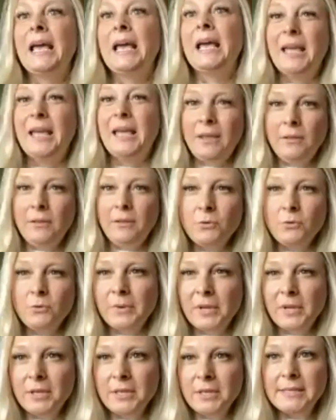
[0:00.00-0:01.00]
In the
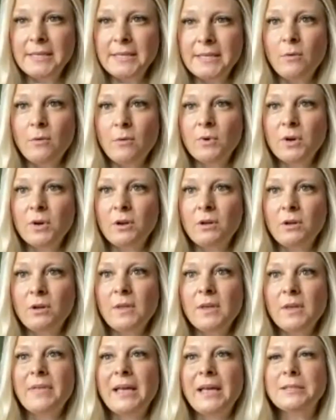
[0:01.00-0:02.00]
real estate world,
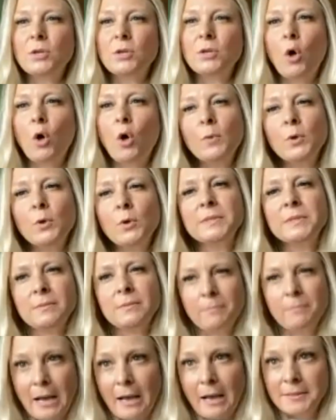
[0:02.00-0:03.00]
that's almost
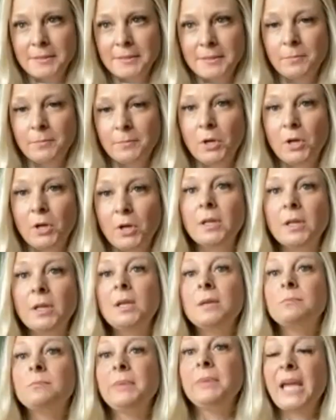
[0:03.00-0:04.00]
impossible
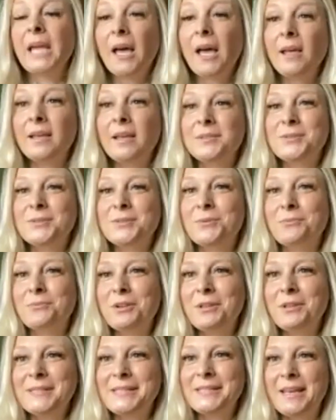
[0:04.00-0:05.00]
because the
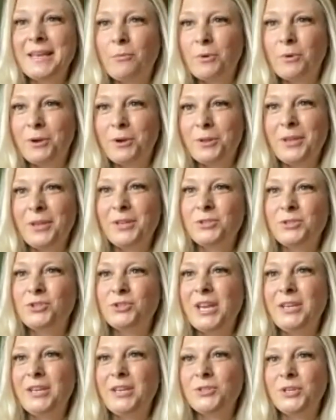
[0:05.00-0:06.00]
real estate world is
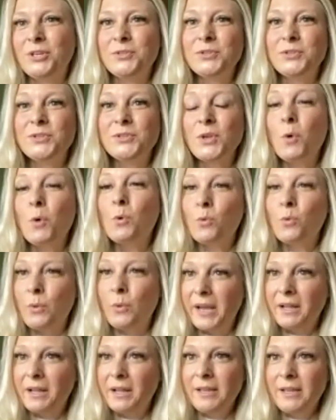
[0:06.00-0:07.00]
changing so
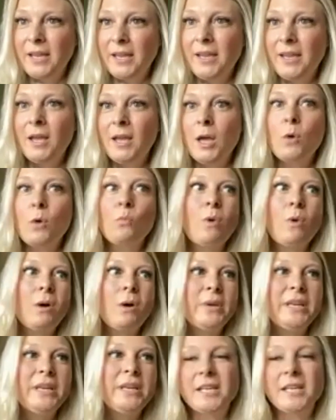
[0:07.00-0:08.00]
quickly.
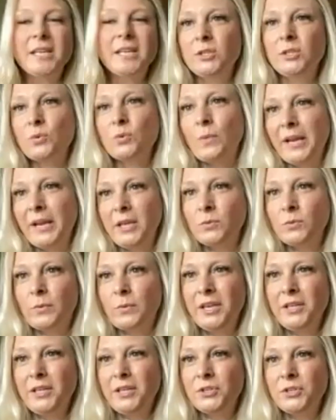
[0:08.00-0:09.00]
What we did in
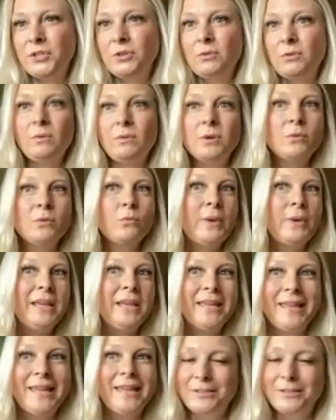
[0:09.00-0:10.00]
2022, we
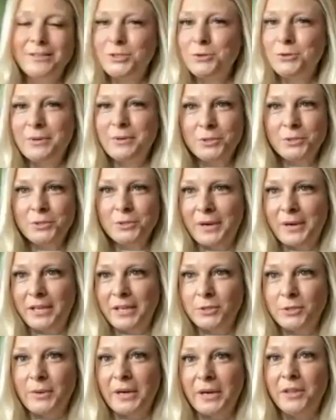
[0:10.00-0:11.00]
can't do in
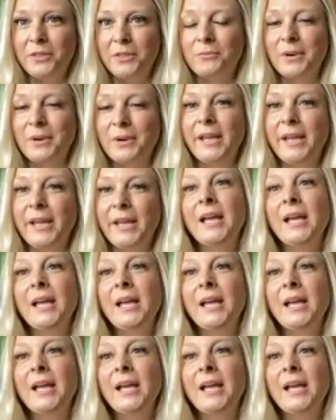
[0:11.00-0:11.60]
2023.